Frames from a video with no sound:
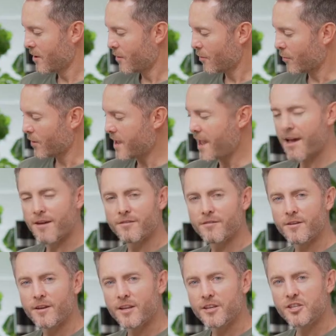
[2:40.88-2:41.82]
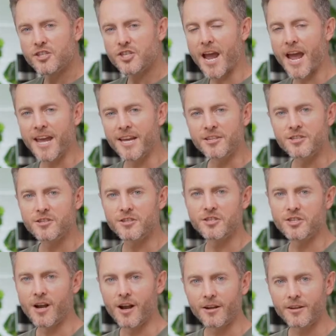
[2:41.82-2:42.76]
we have changed the
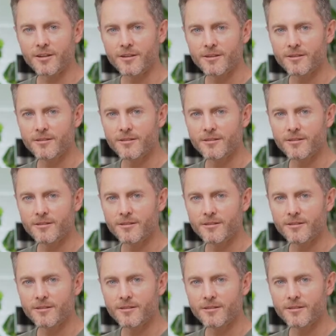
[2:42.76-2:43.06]
jug.